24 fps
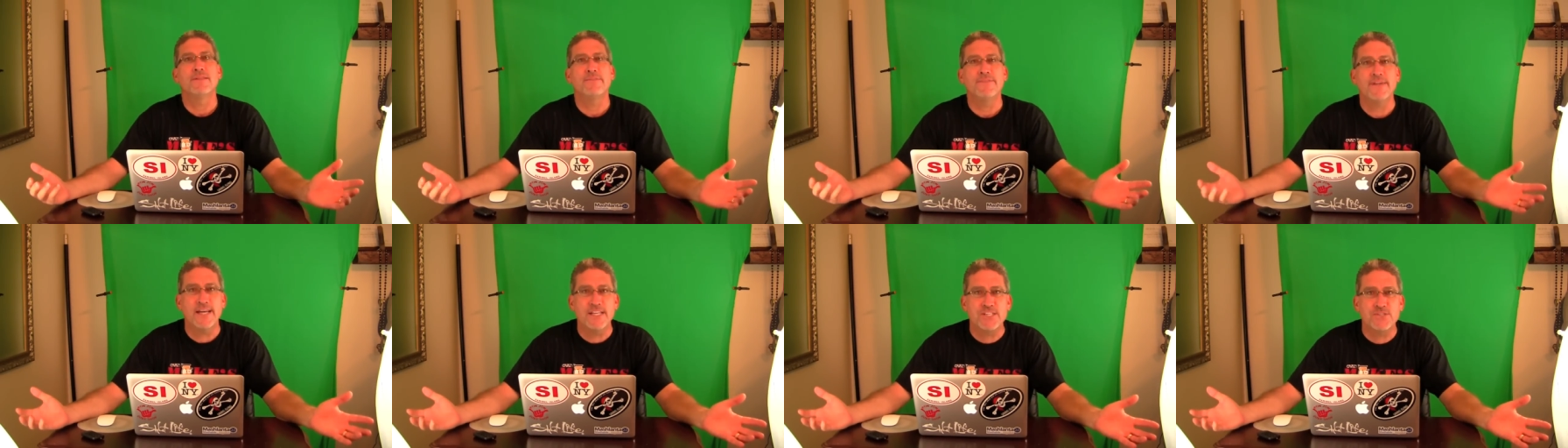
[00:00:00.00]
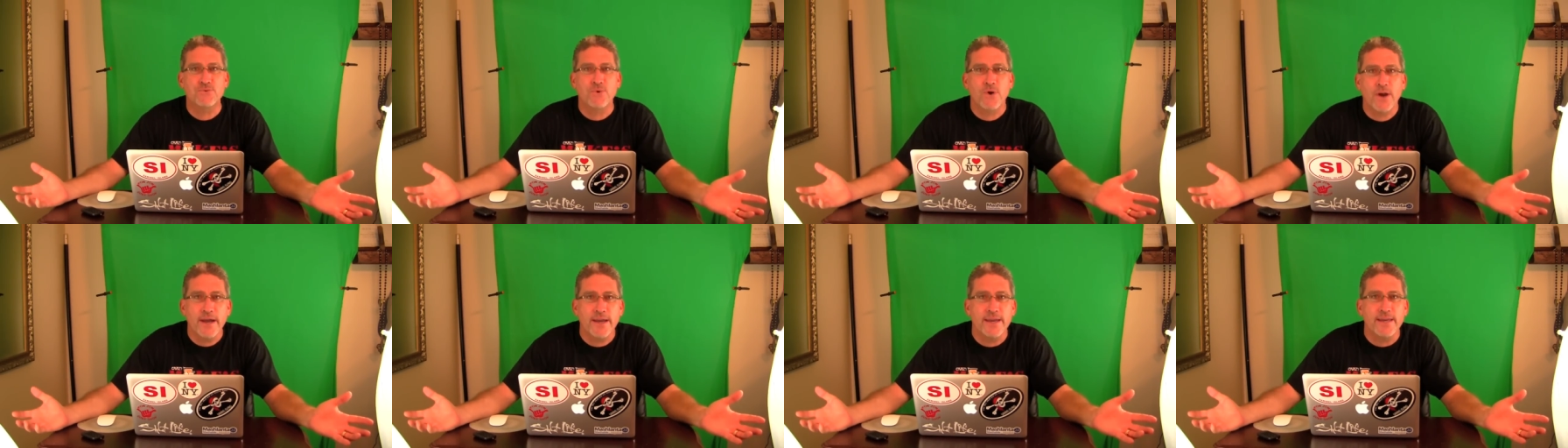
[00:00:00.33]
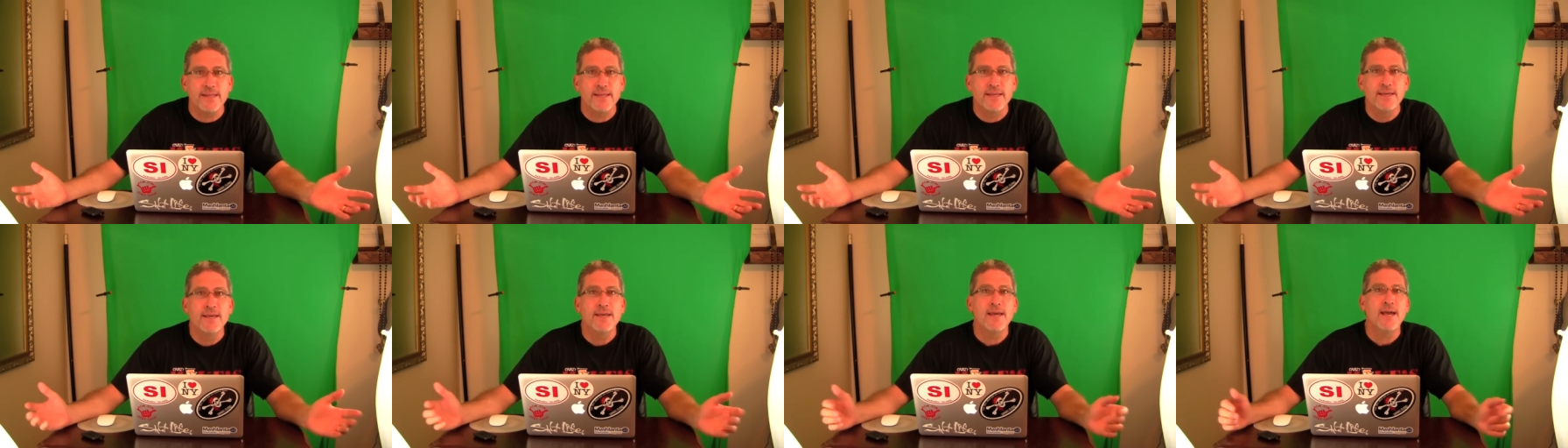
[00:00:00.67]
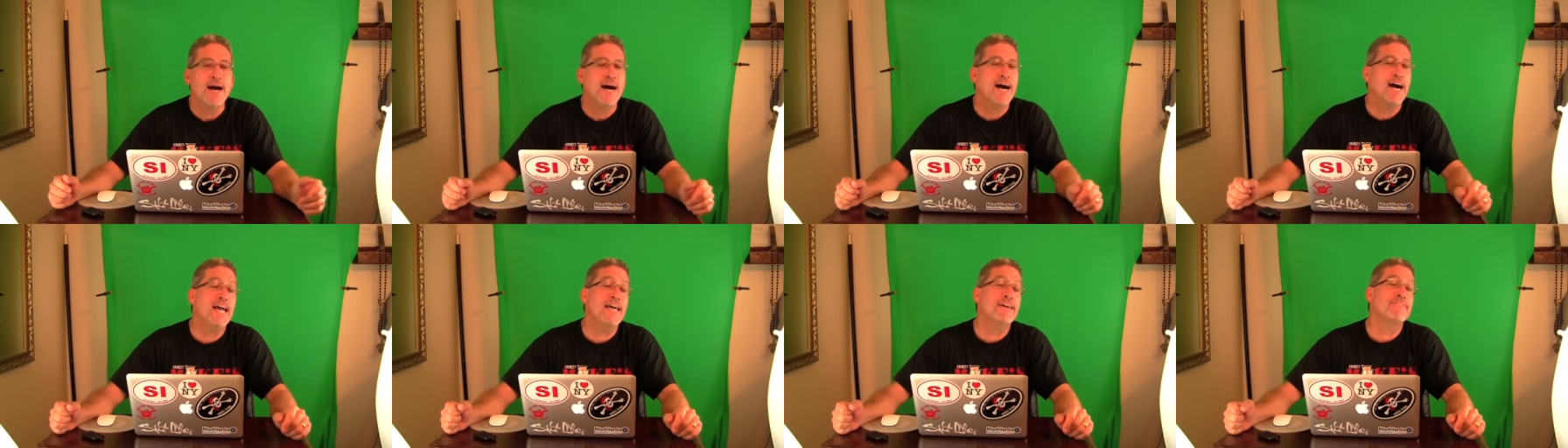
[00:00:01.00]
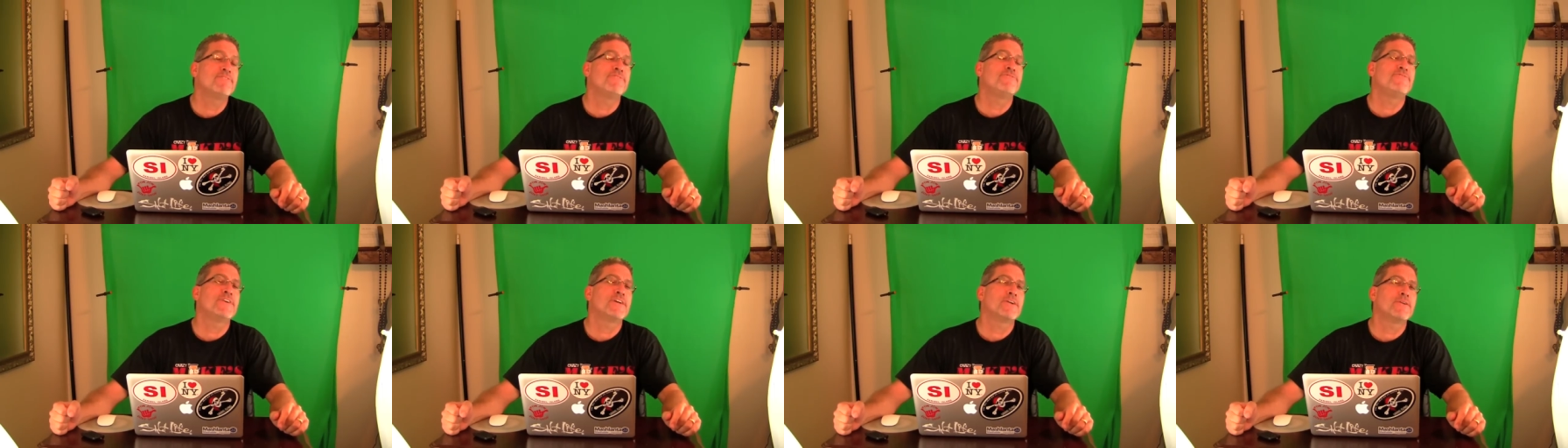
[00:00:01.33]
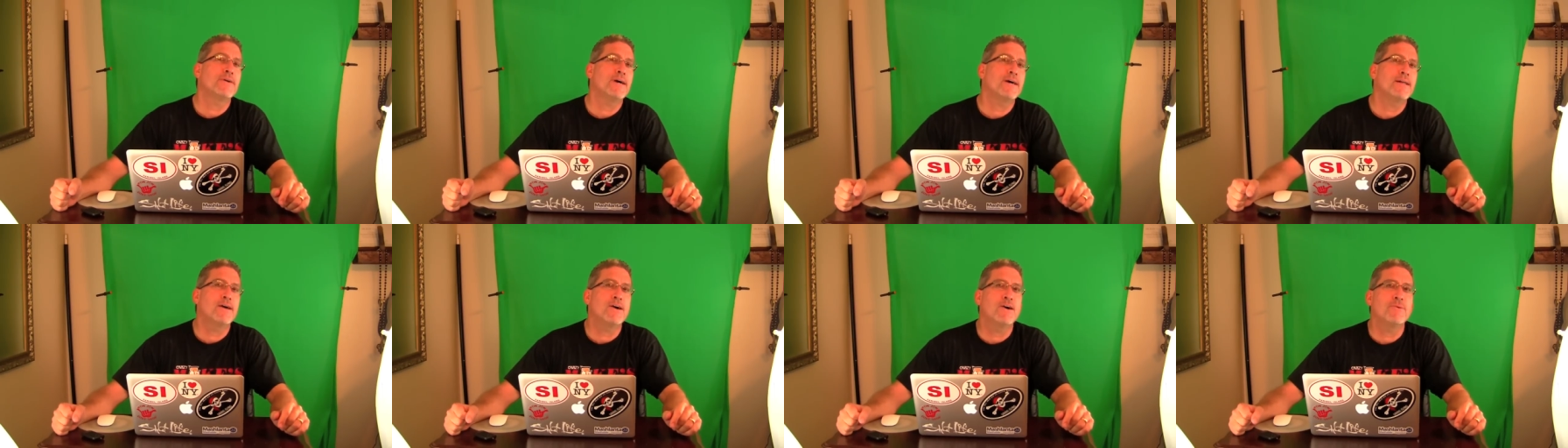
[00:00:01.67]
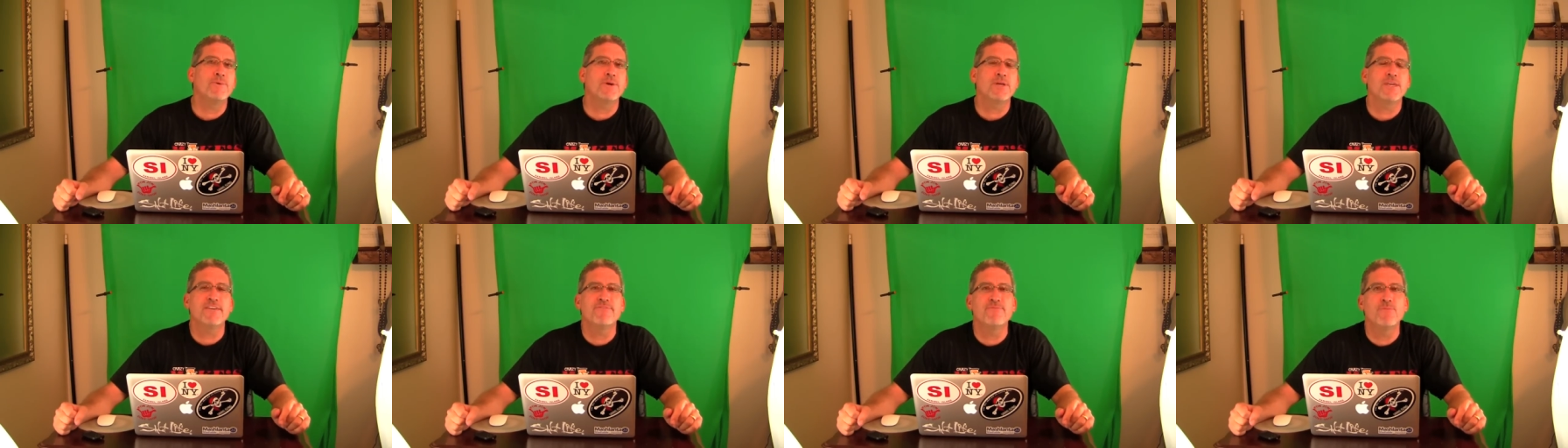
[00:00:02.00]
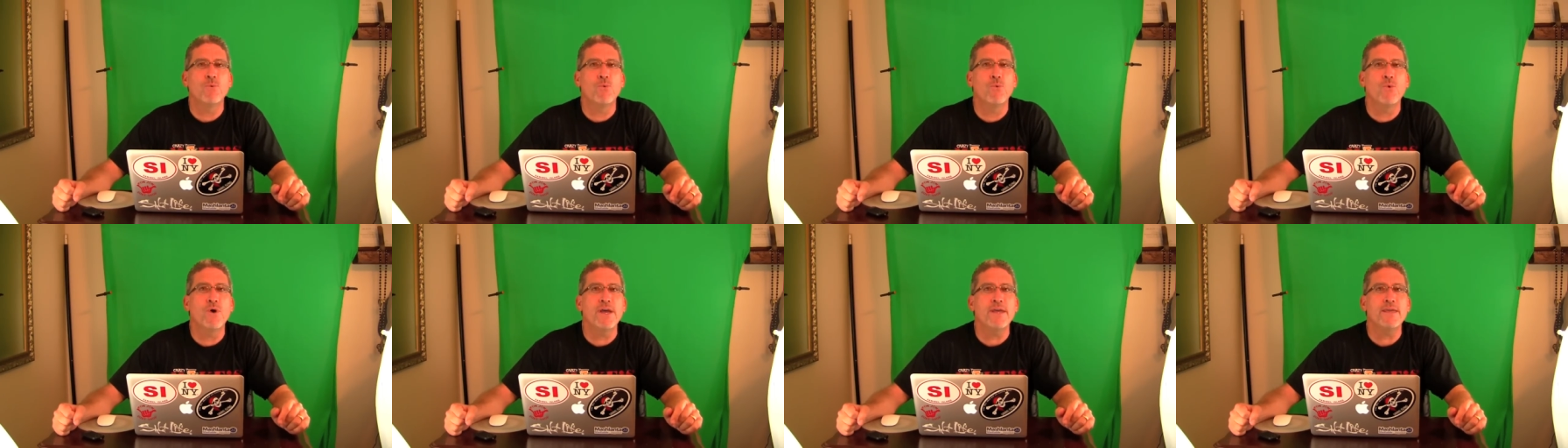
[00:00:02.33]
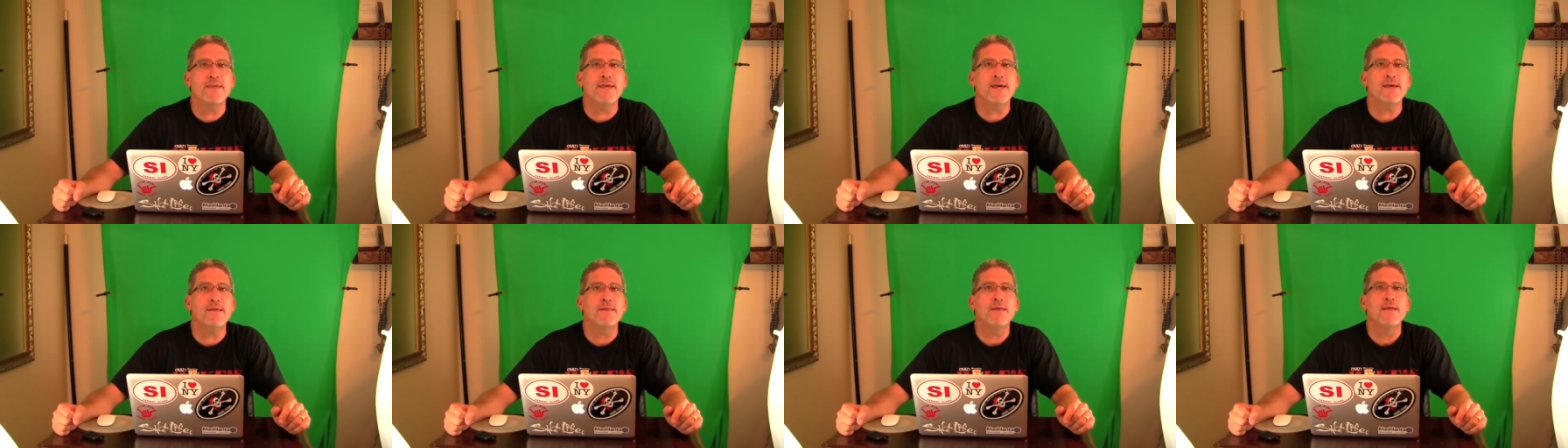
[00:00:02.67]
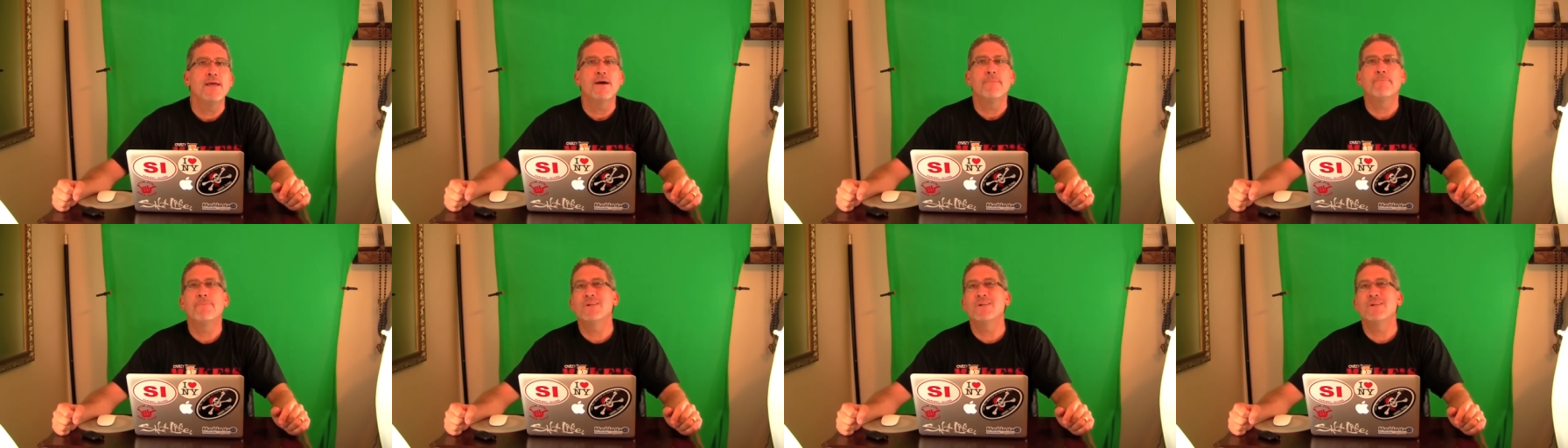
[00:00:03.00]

That's right. I haven't figured out how I'm going to give them away yet,